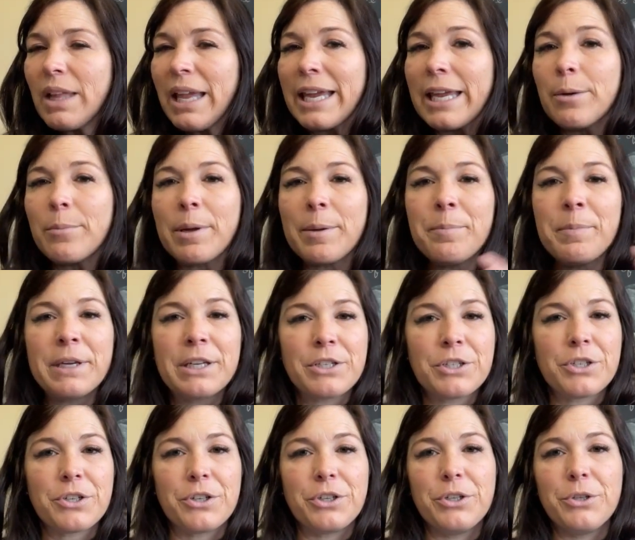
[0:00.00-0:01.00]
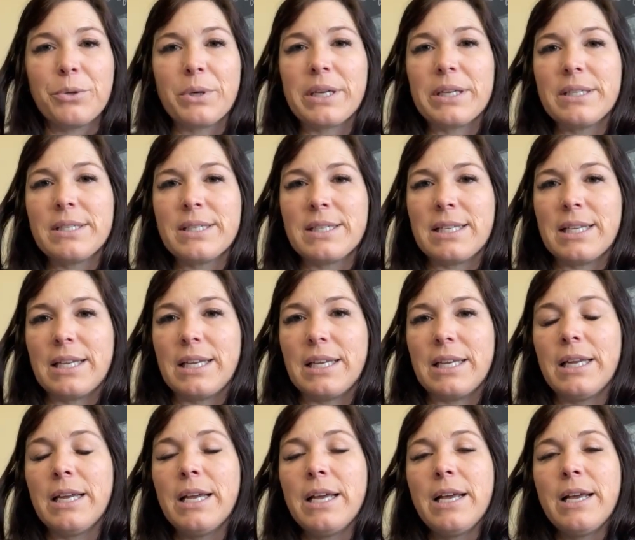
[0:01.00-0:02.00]
In my picture, you can
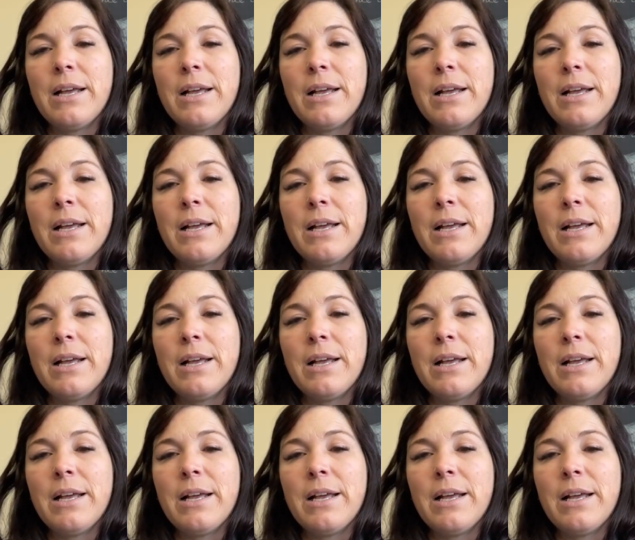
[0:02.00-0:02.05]
see